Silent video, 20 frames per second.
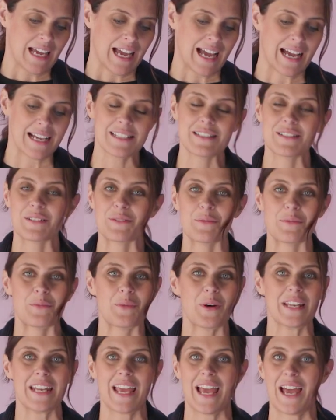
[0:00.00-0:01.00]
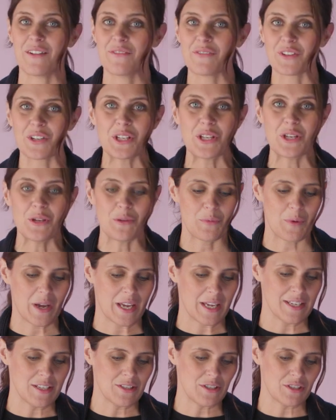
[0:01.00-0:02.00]
ask whatever you
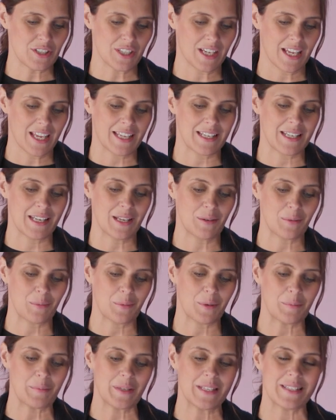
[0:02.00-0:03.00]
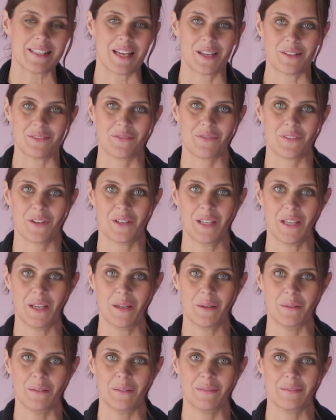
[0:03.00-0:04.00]
wish and it will be done for
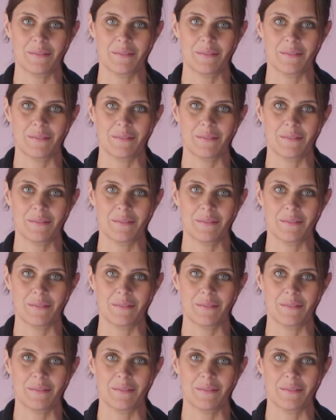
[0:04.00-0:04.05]
you."